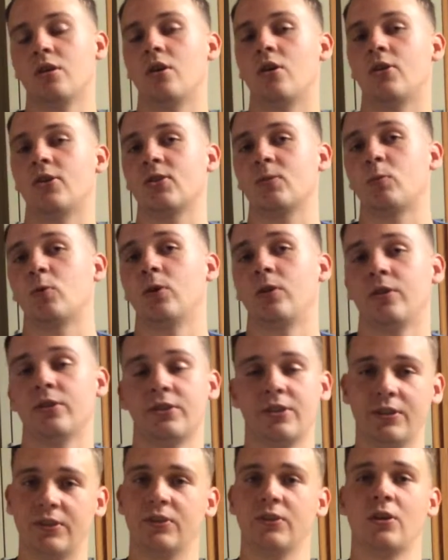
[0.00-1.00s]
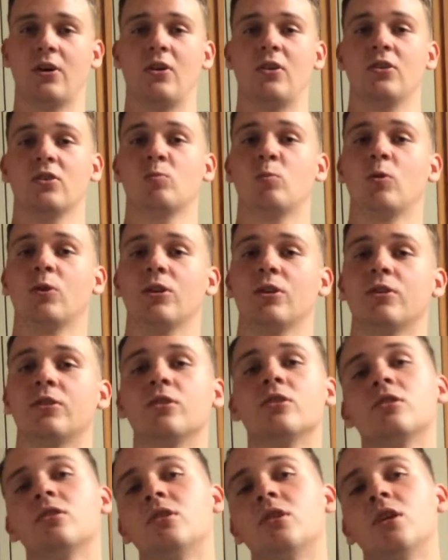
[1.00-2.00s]
All spoilers. This is all
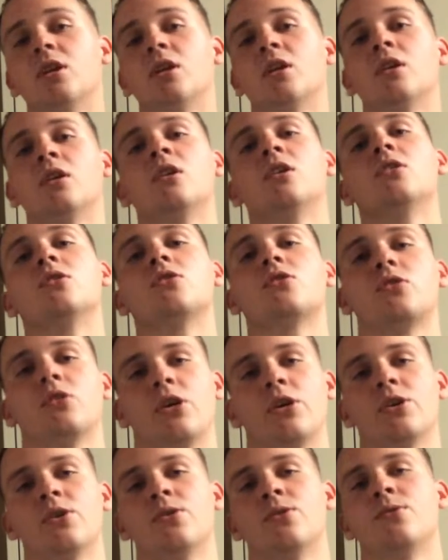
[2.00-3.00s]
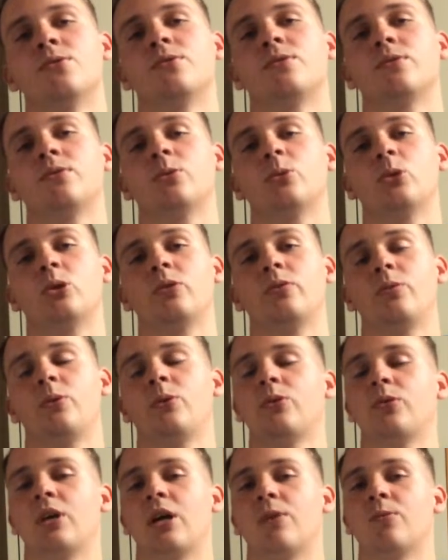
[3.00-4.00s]
spoilers. So if you
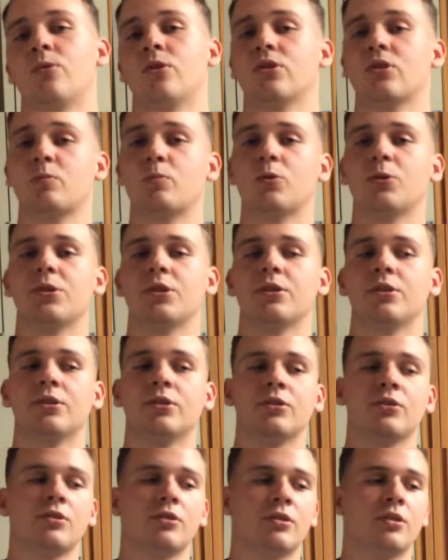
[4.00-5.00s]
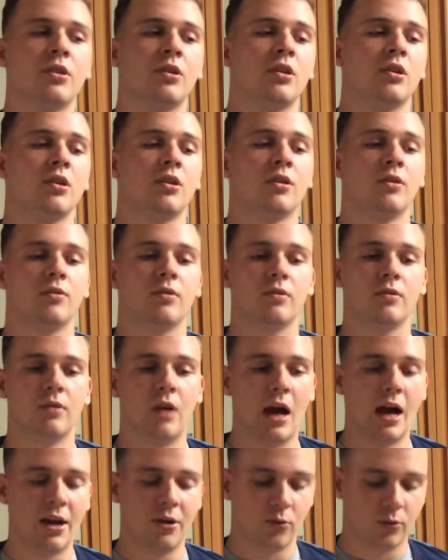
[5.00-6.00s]
do not want spoilers,
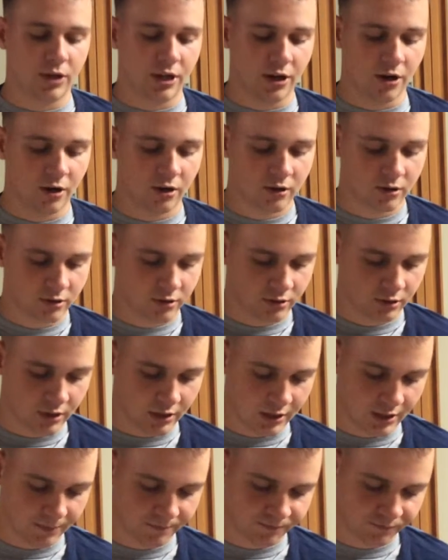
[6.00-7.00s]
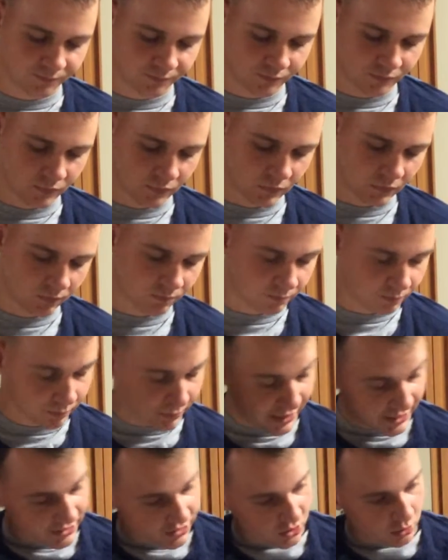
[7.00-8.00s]
I don't care.
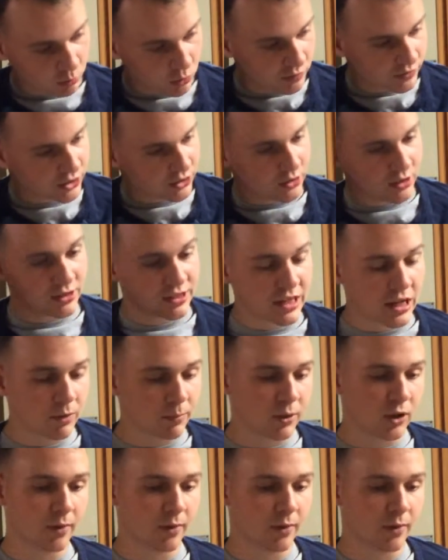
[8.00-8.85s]
Basically, the movie starts out.